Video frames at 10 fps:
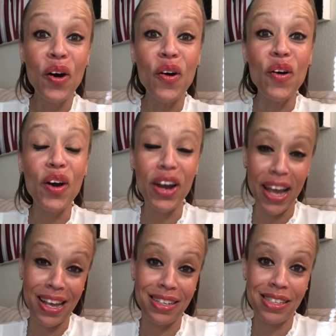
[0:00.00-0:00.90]
Or
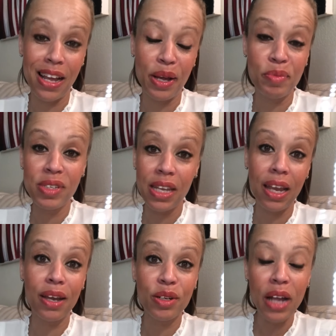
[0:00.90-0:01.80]
as I'm
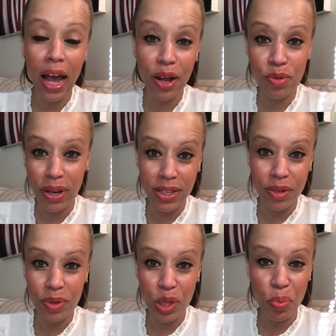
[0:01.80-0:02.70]
saying, how do I deal
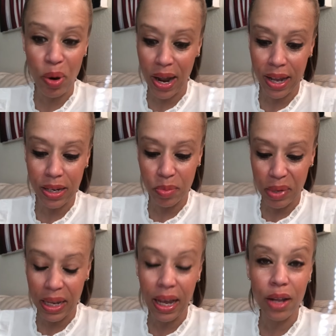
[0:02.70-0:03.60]
with the pride in
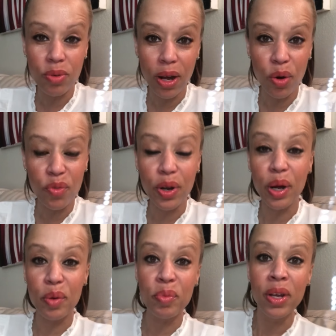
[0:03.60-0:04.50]
me? How do I
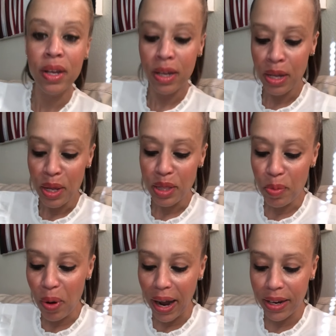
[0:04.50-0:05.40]
overcome the
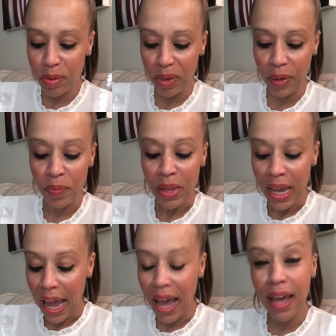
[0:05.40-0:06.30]
pride in me?
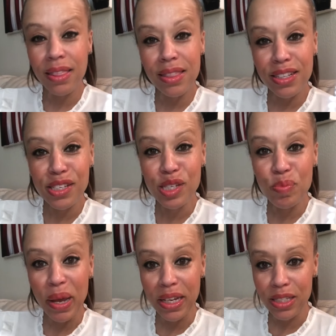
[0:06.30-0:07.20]
And this is
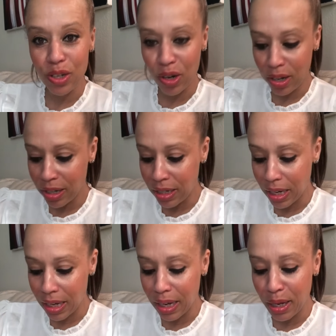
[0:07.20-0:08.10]
based on
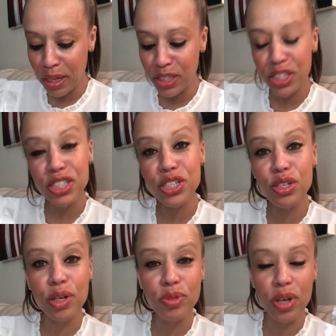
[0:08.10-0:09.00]
uh, just a
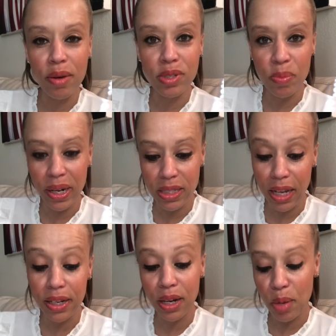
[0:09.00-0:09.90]
scripture I was
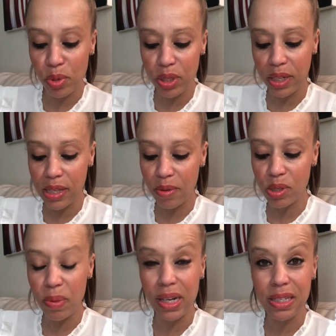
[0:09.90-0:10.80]
meditating, a couple of things I was
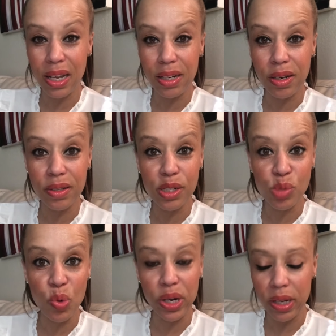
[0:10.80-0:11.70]
meditating on this
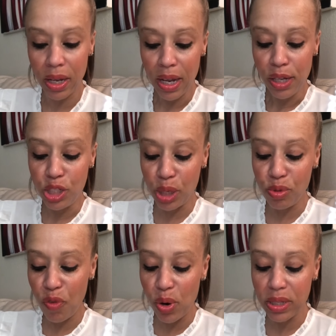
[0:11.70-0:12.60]
morning. James
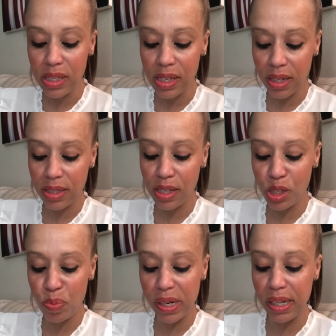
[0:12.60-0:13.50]
4 and 6 says,
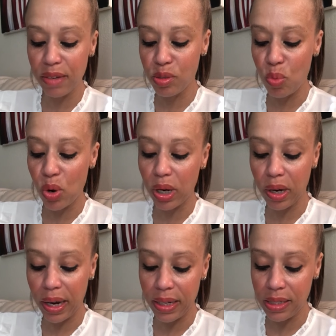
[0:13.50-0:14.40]
But he gives more
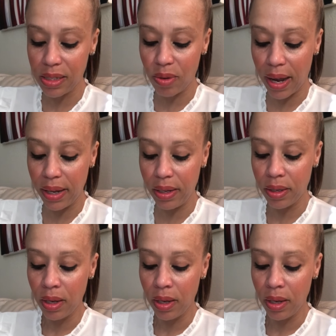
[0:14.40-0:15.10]
grace, right?